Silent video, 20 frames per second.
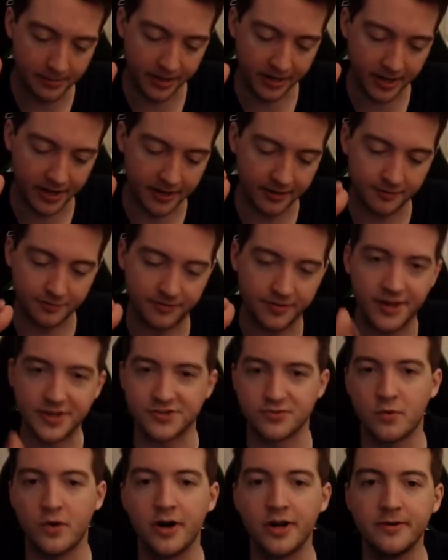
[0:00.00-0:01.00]
But again,
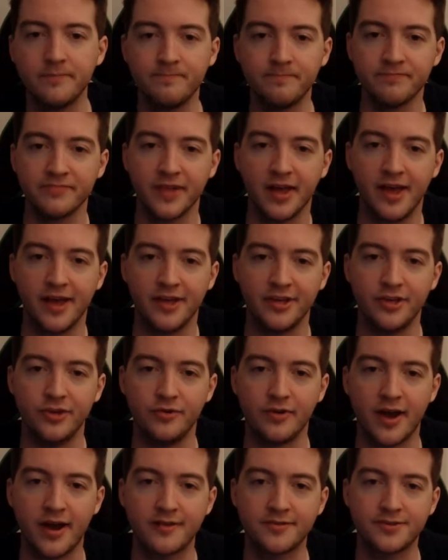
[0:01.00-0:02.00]
Phase 1,
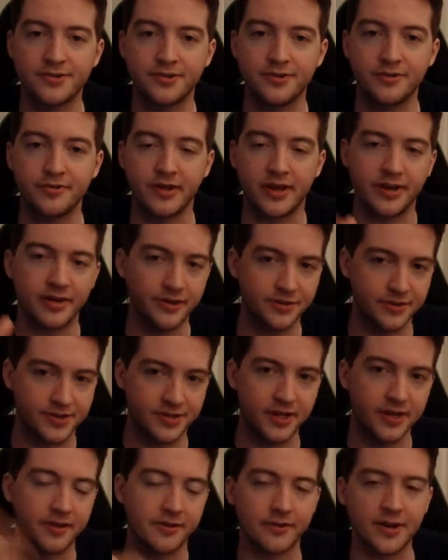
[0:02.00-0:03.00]
you have to, and you'll
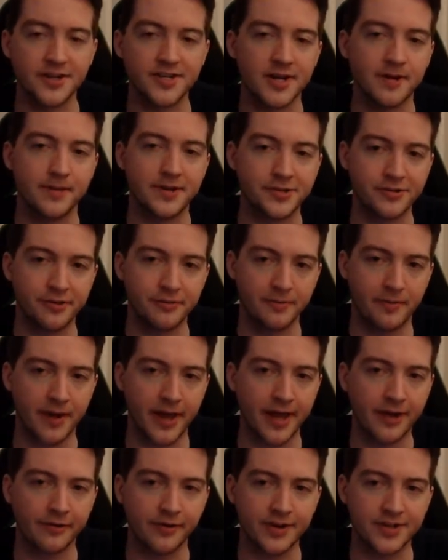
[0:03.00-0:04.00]
see it on the right side of my screen with
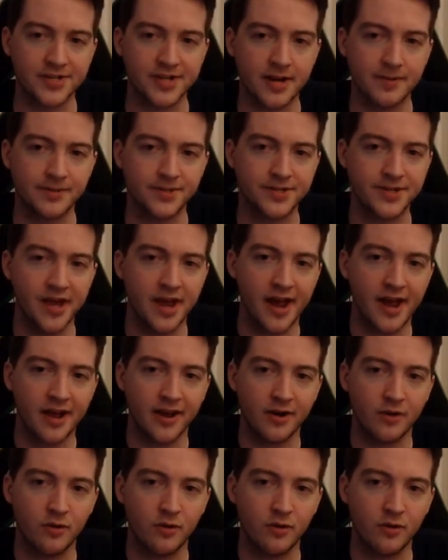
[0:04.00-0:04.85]
my angry assignments,